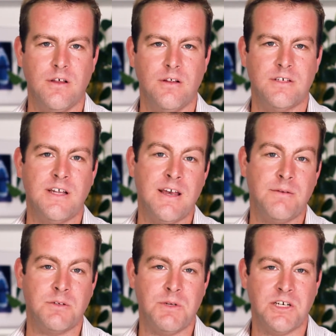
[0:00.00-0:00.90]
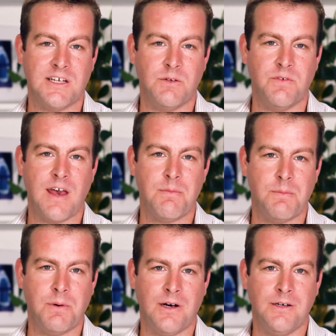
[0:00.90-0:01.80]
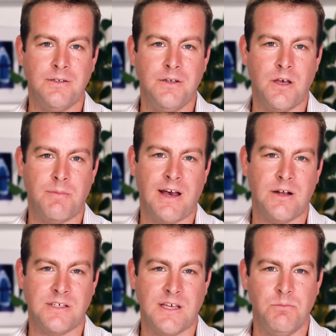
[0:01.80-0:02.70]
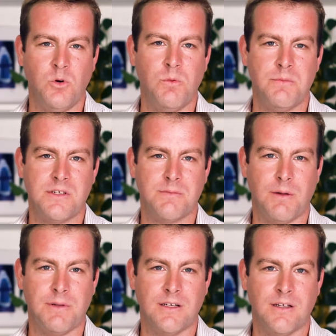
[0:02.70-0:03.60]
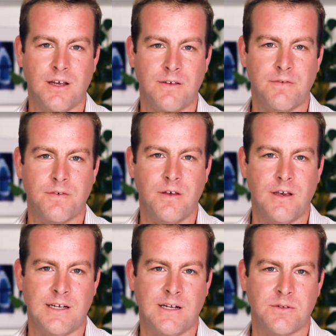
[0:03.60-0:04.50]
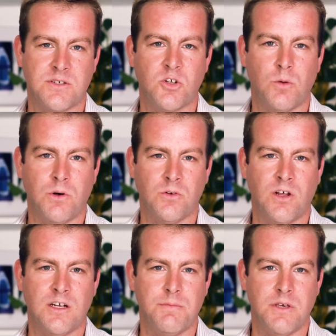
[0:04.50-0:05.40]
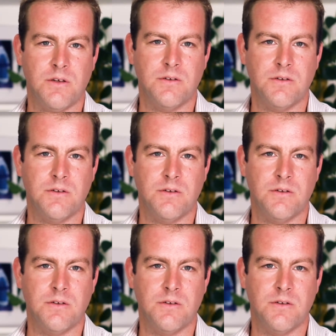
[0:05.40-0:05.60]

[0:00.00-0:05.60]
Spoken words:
Today I'm going to be chatting with Emma Barr about how to get more women into public life and how to stop online abuse.